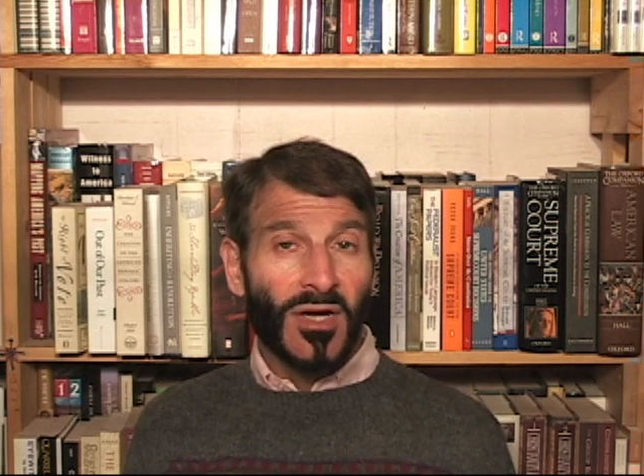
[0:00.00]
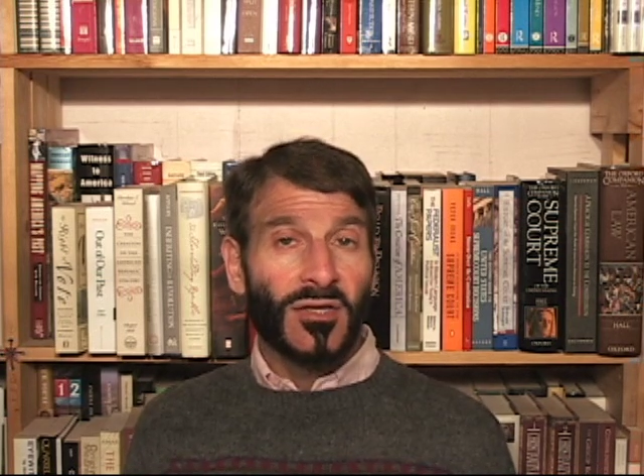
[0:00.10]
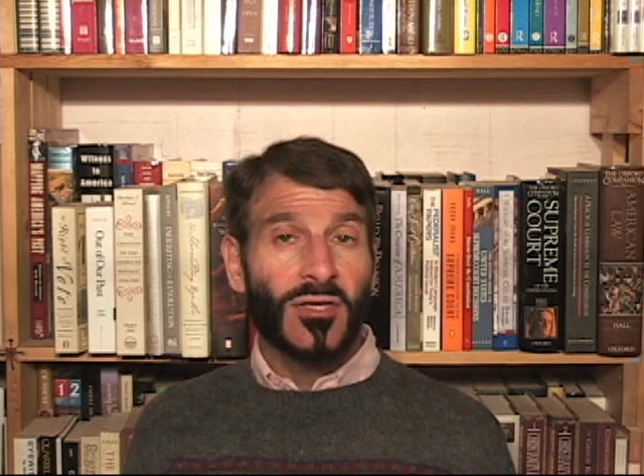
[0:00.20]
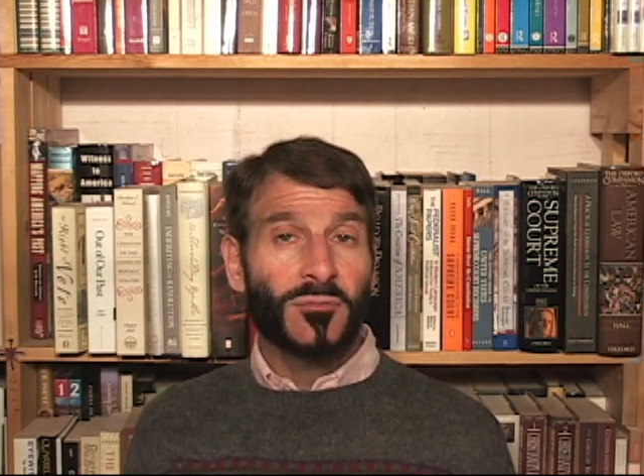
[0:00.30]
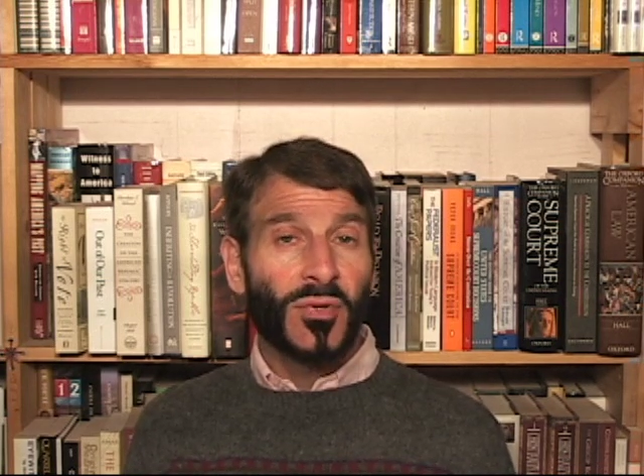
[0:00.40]

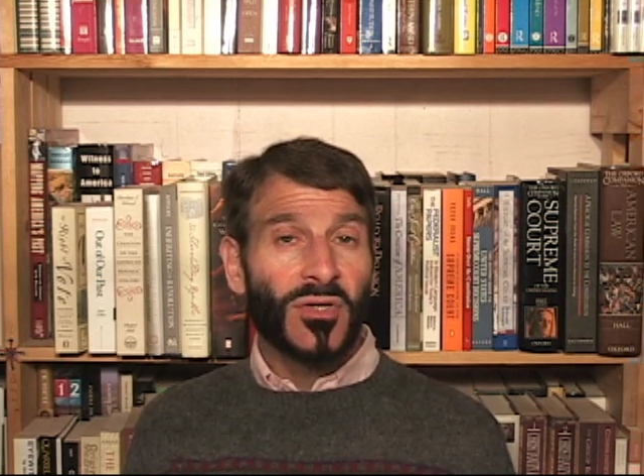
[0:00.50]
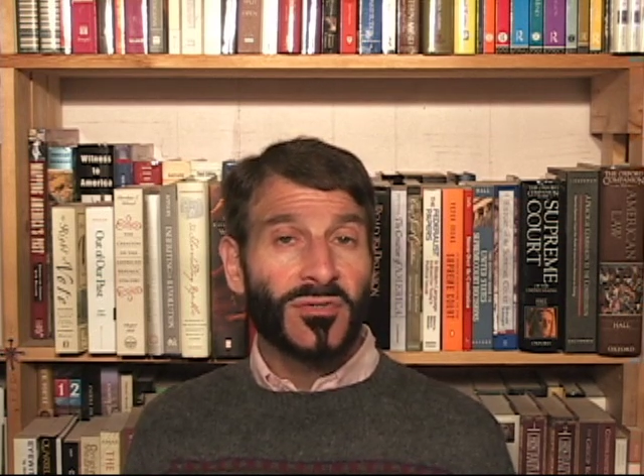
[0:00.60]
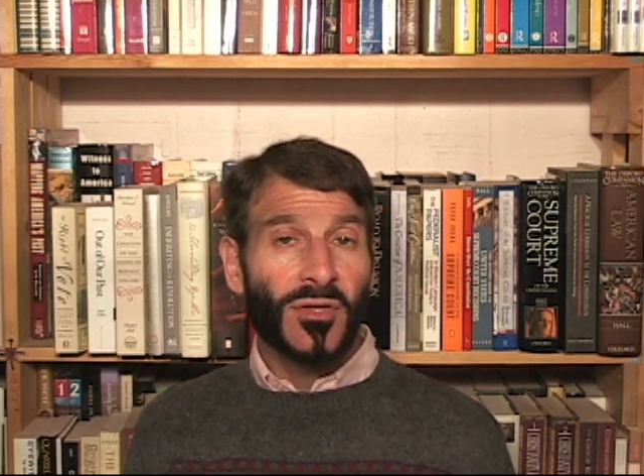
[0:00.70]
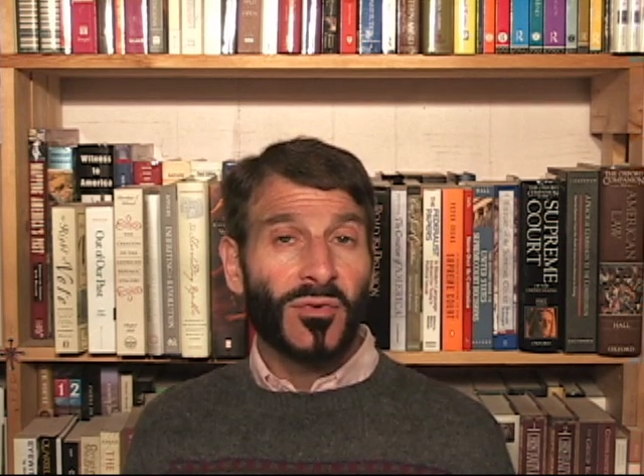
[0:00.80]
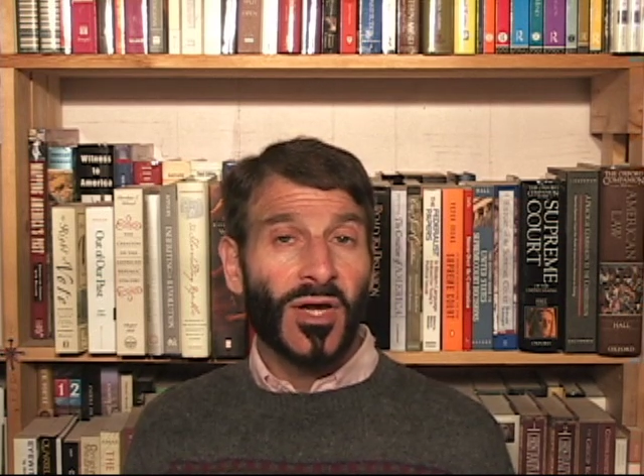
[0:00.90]
This
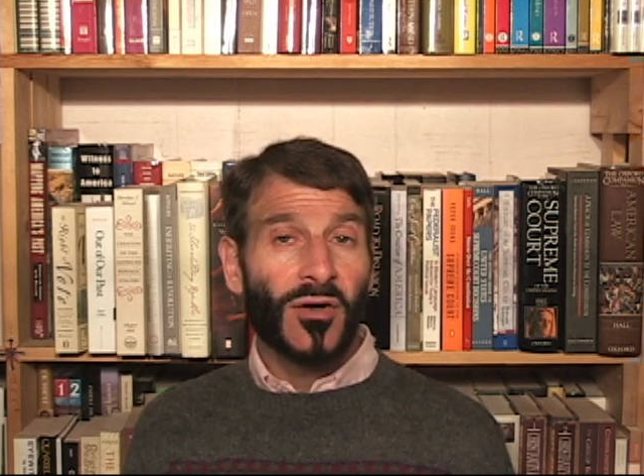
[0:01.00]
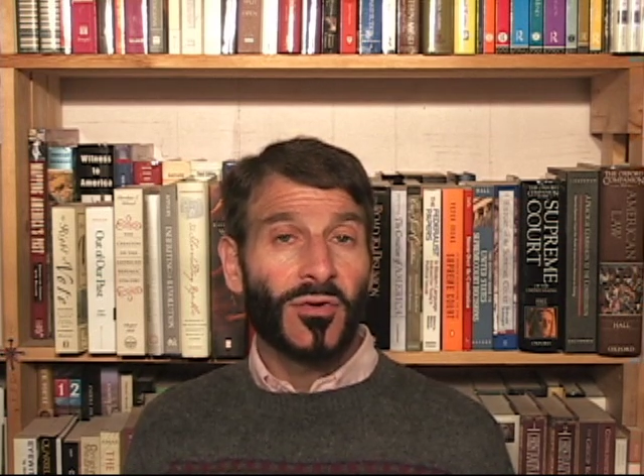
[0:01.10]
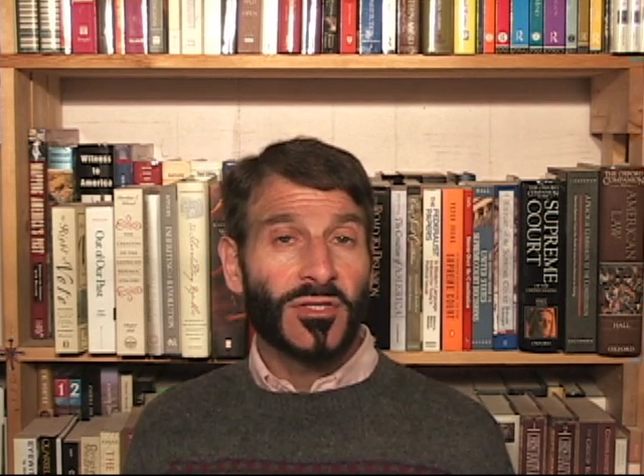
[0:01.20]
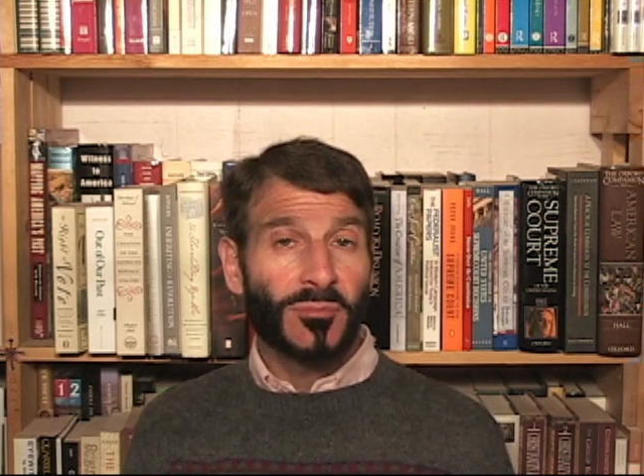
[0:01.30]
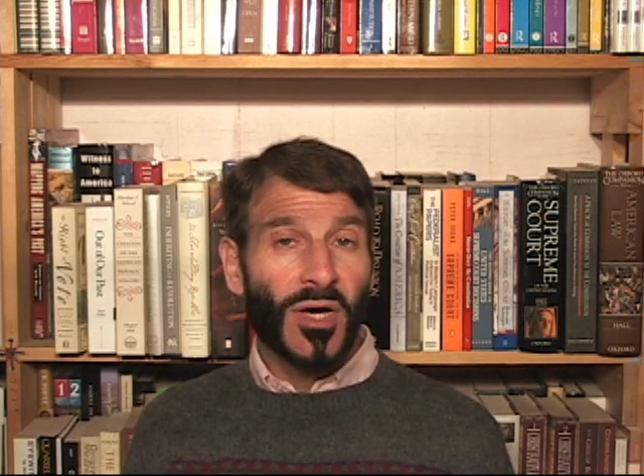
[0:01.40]
proves that we are
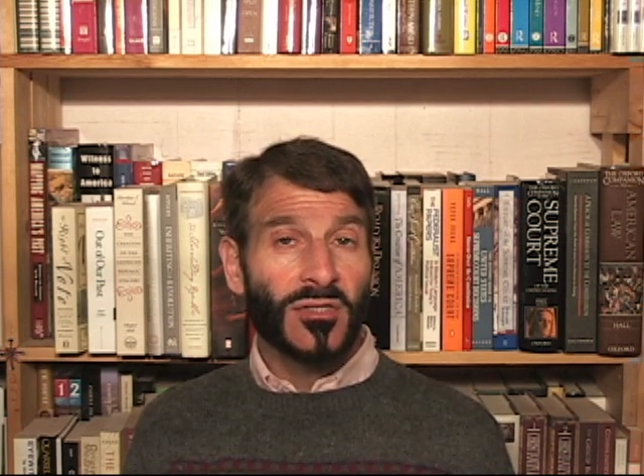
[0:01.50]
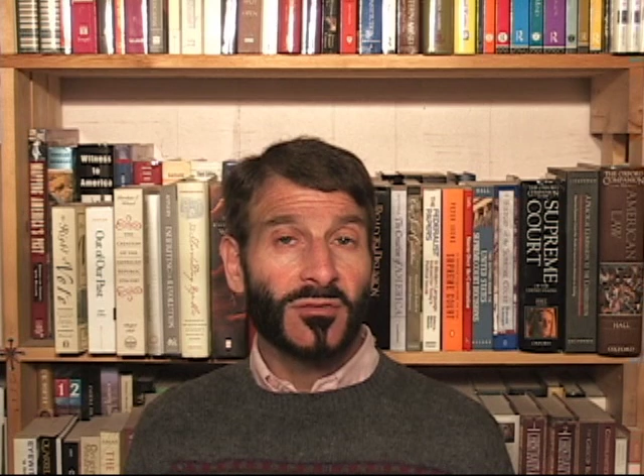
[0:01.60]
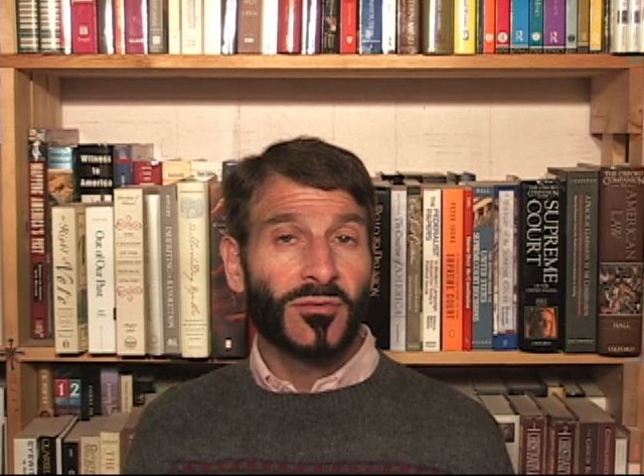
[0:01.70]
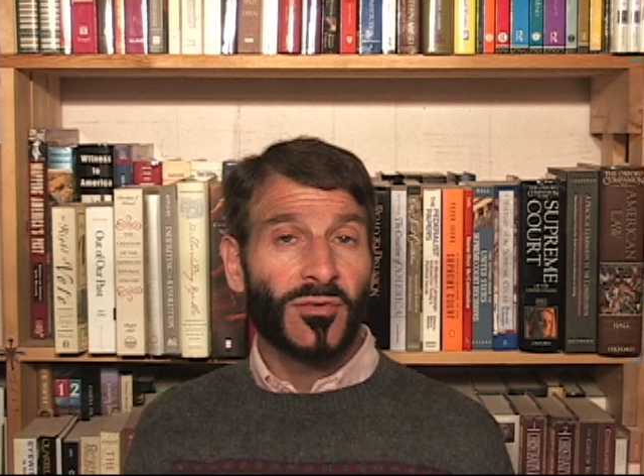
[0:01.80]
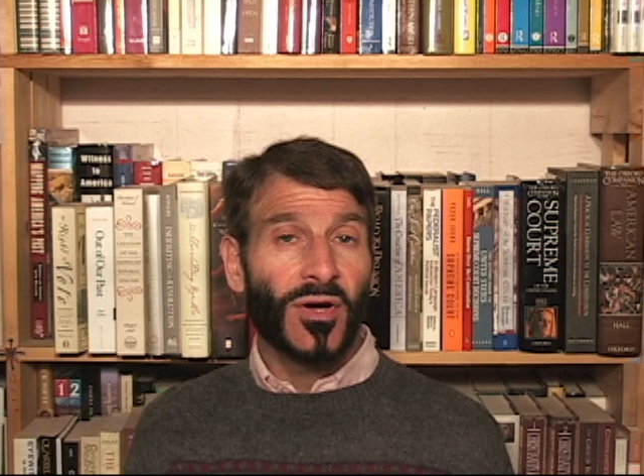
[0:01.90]

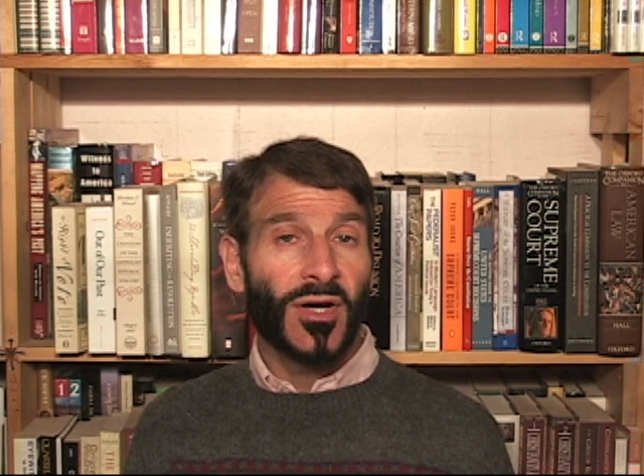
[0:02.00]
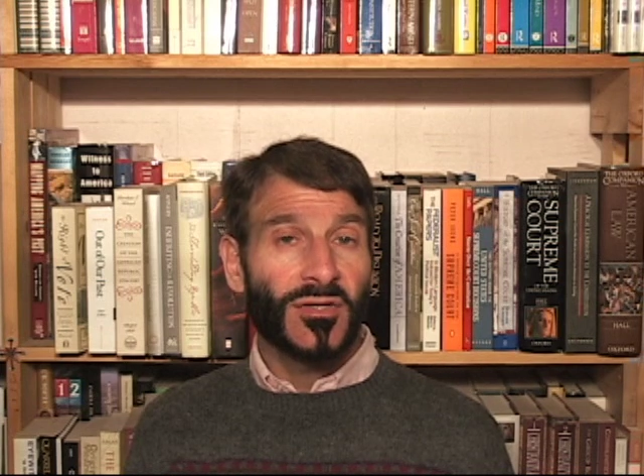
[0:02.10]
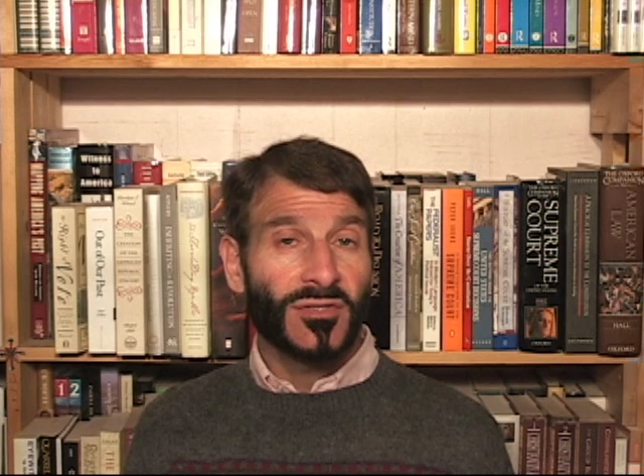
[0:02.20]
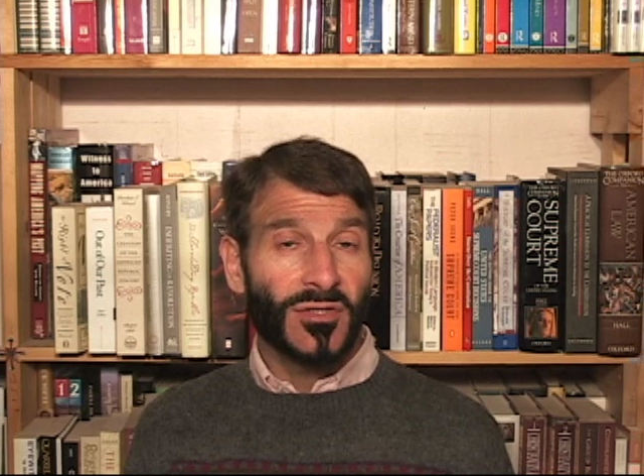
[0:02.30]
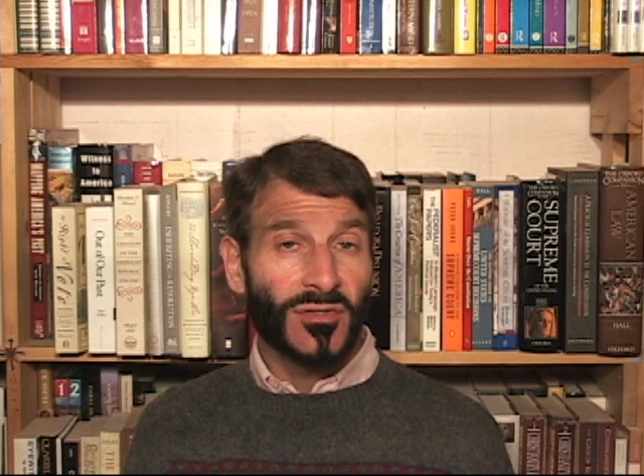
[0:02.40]
responsible for our
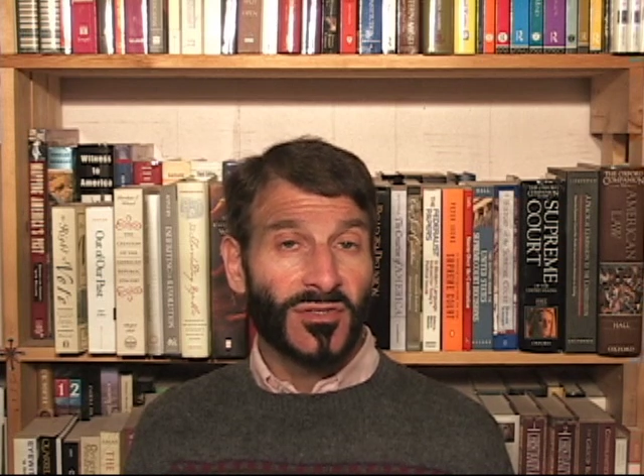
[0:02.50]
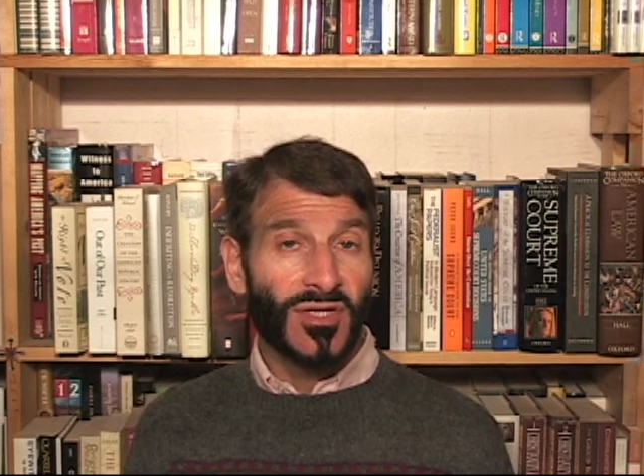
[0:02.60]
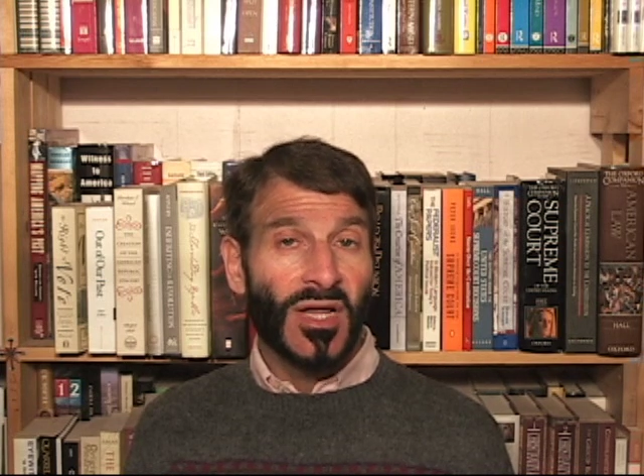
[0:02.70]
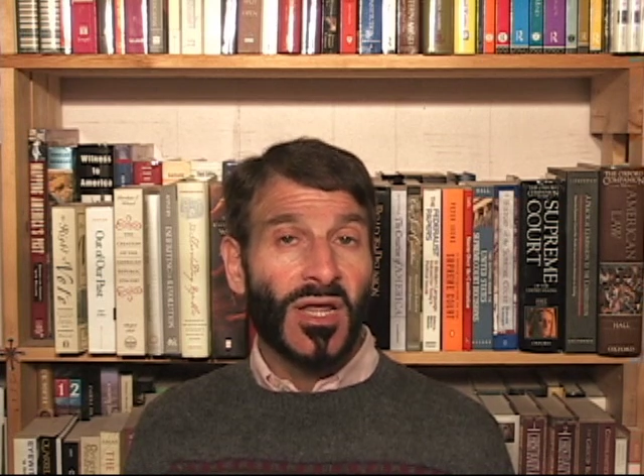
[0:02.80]
decisions